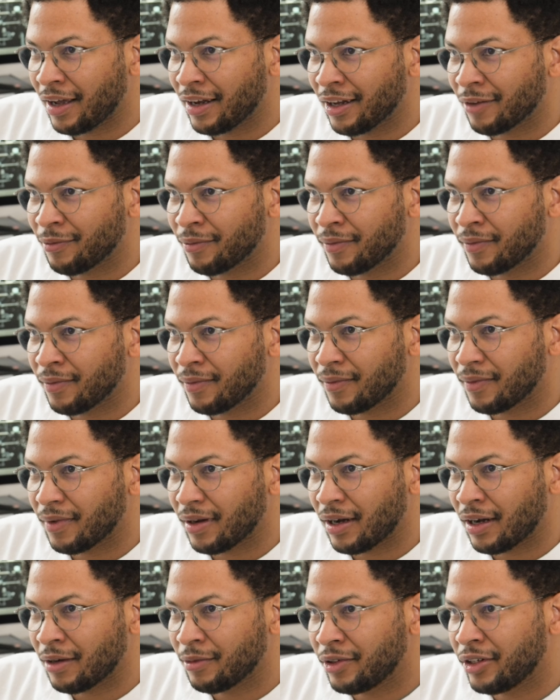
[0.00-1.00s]
And
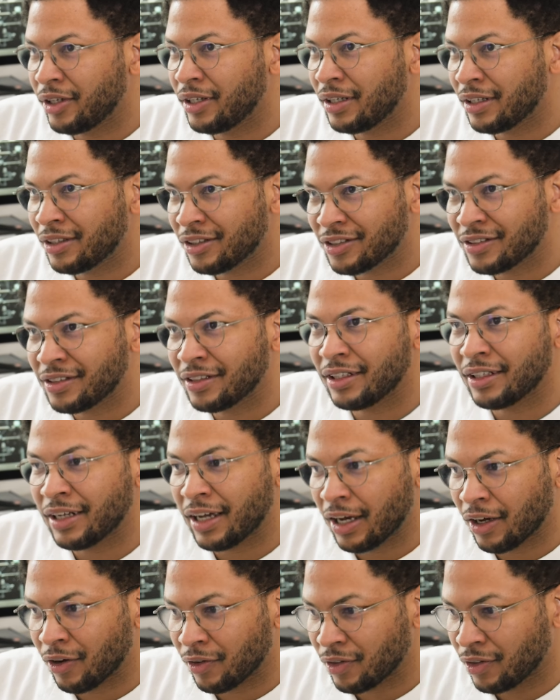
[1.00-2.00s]
I'm really interested in
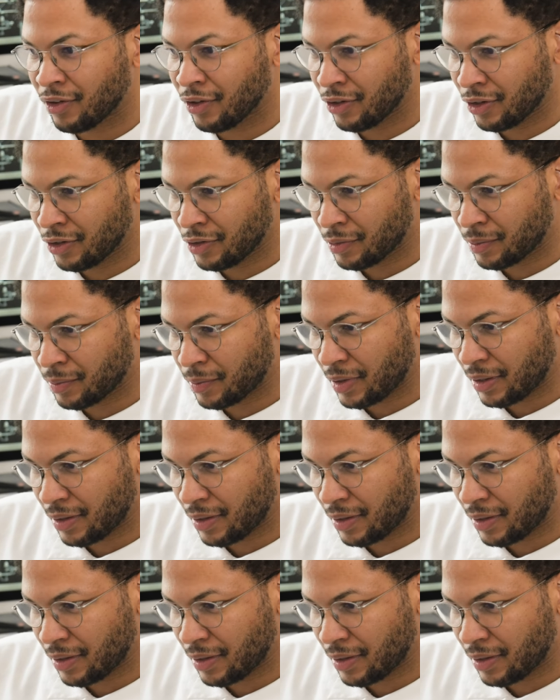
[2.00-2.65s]
how those